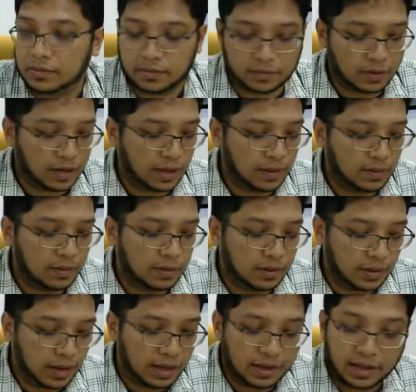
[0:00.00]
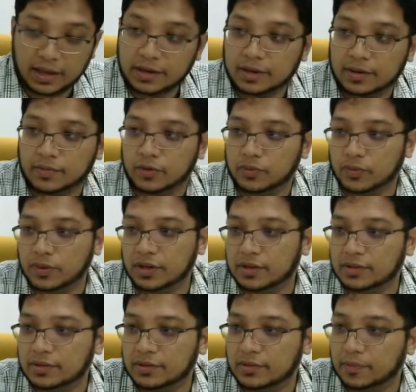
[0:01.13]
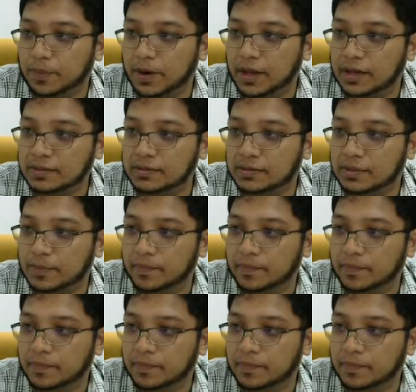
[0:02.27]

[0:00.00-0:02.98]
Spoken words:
Okay, and then between this you plus